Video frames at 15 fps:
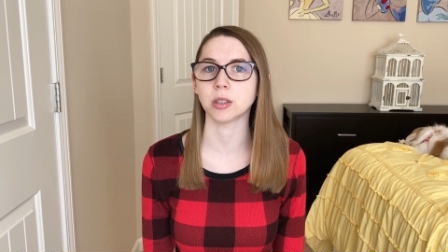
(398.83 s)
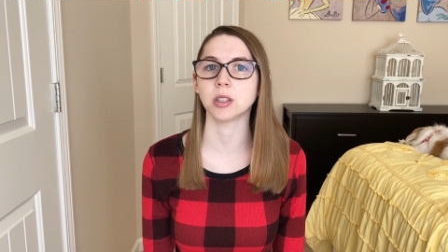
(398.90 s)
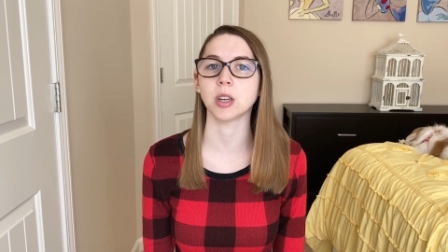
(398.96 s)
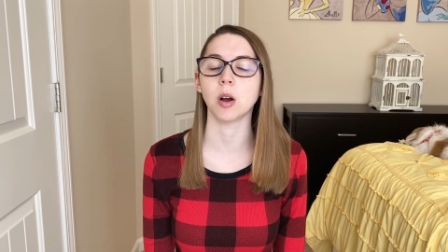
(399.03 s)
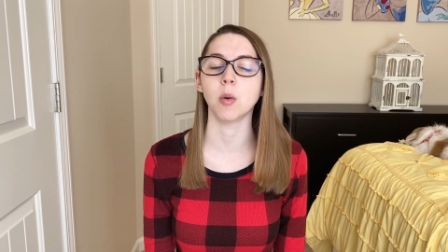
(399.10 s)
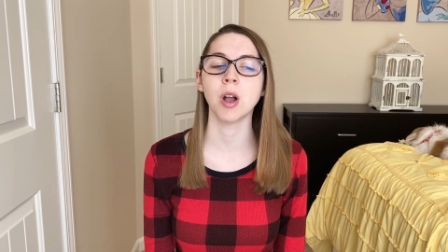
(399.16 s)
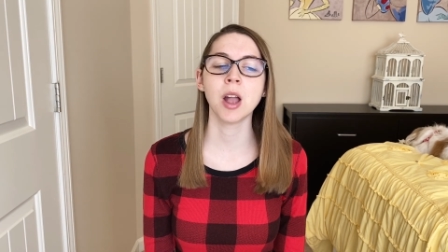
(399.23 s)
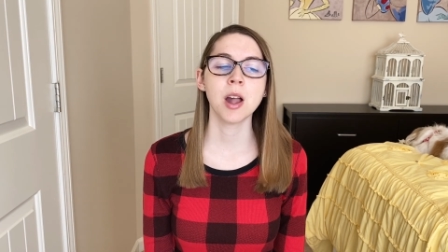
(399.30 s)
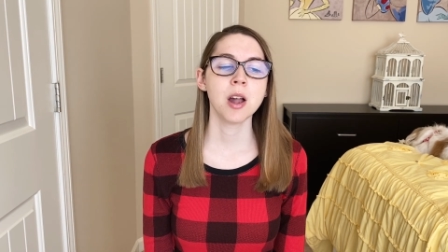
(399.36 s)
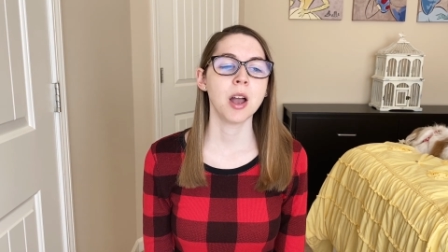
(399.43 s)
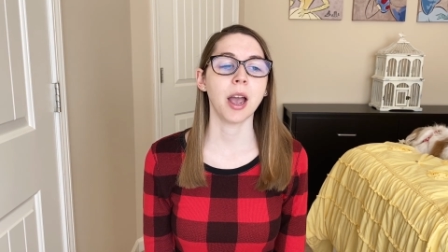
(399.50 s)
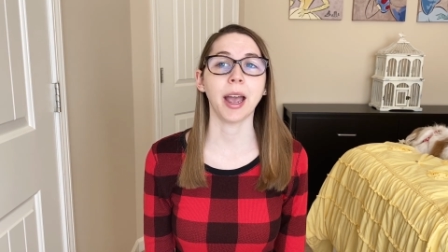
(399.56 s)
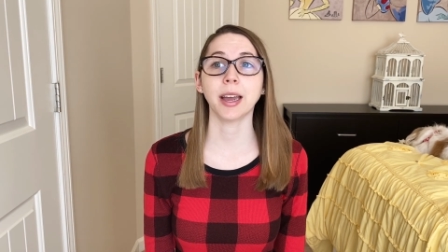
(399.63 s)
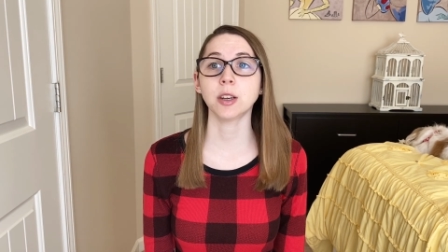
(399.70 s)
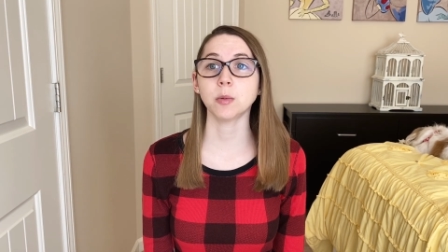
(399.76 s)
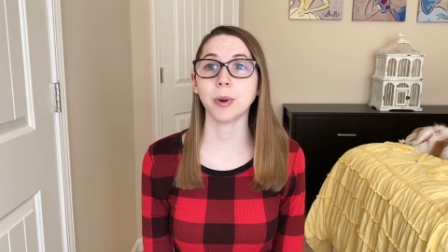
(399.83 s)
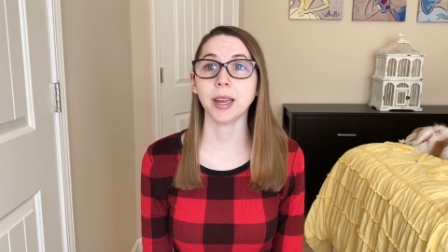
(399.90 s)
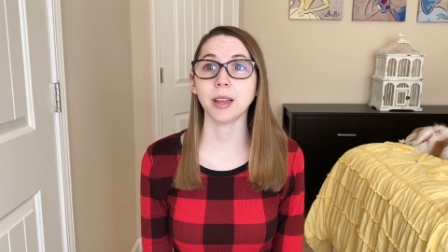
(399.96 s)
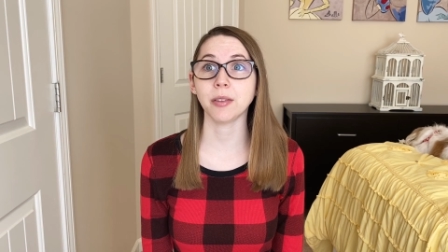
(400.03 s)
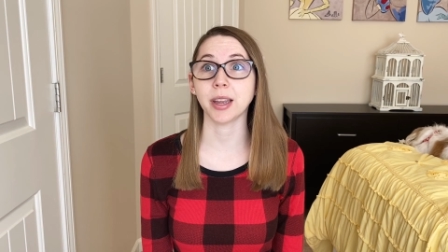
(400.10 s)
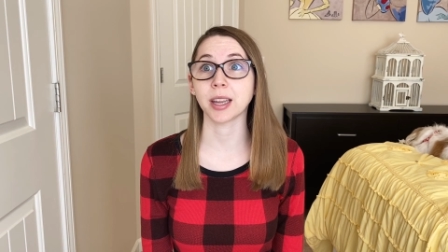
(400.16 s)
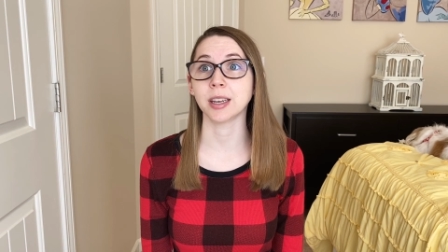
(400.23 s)
So I had to
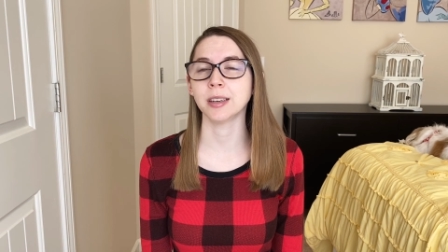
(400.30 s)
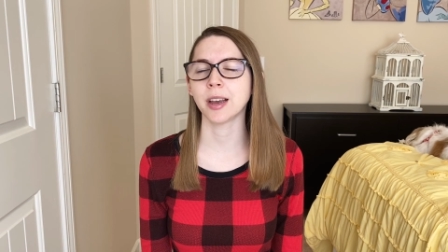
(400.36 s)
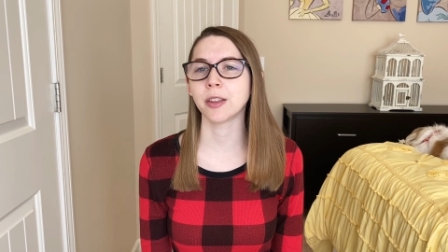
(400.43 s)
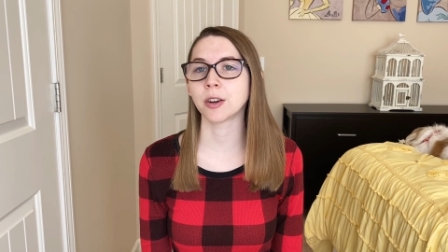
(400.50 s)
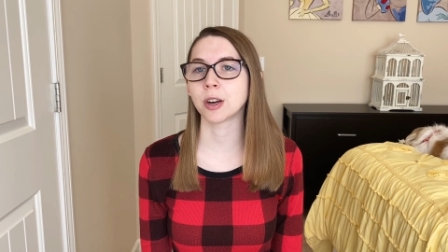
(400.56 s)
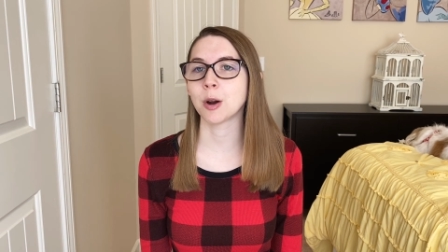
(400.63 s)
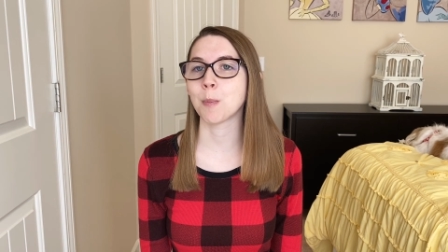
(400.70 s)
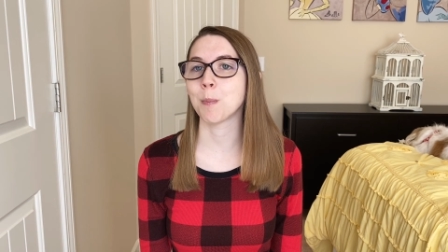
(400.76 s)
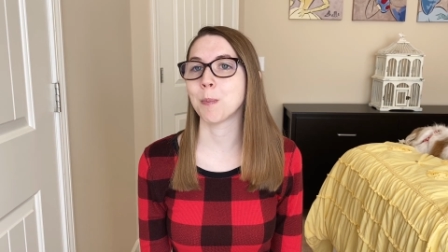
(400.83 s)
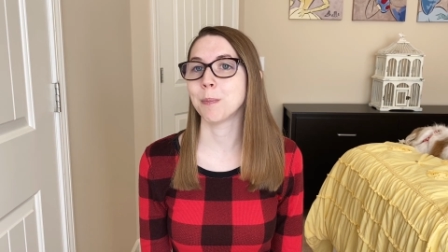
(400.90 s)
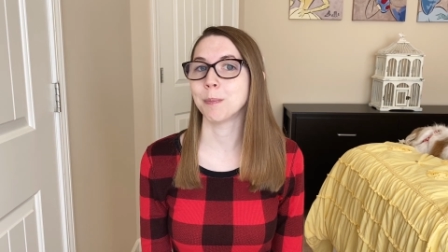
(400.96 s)
wait like another